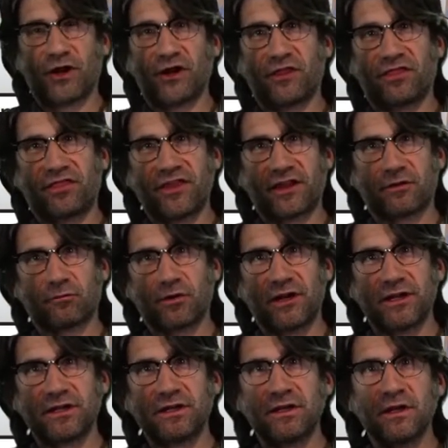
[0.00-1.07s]
thick
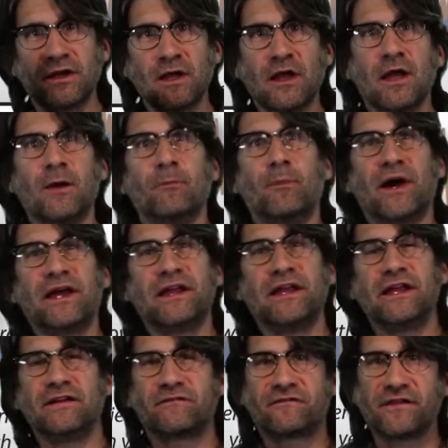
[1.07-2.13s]
ring. But
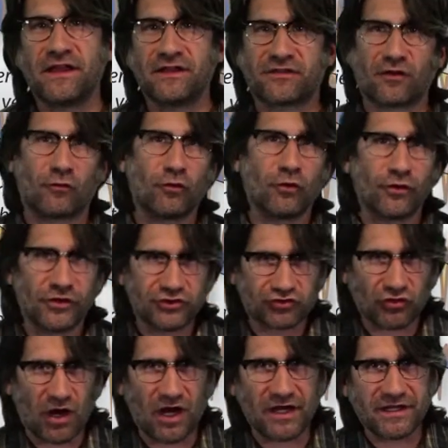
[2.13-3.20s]
if it's a really
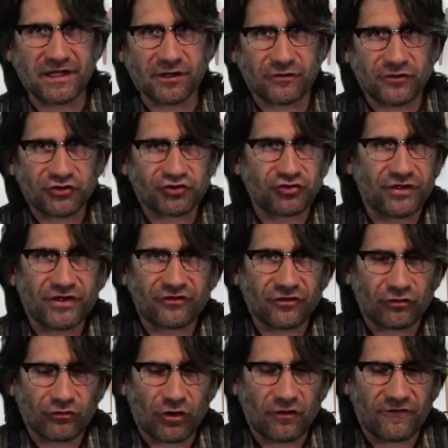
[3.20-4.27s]
dry year, the tree doesn't
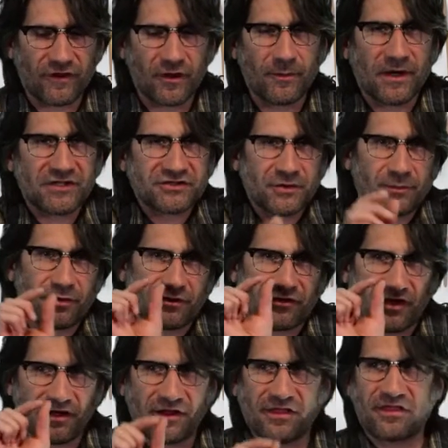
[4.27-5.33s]
grow very much, it puts
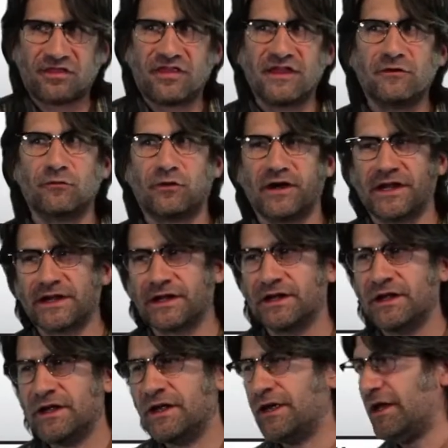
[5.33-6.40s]
on a thin ring.
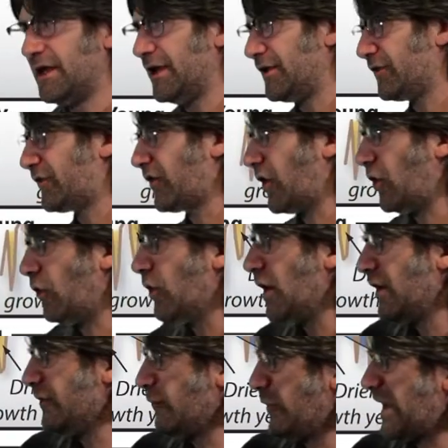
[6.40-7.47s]
And so
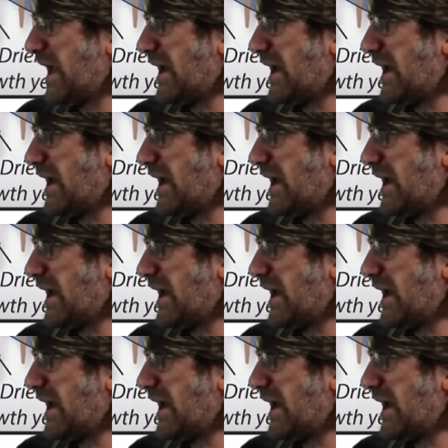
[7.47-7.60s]
we have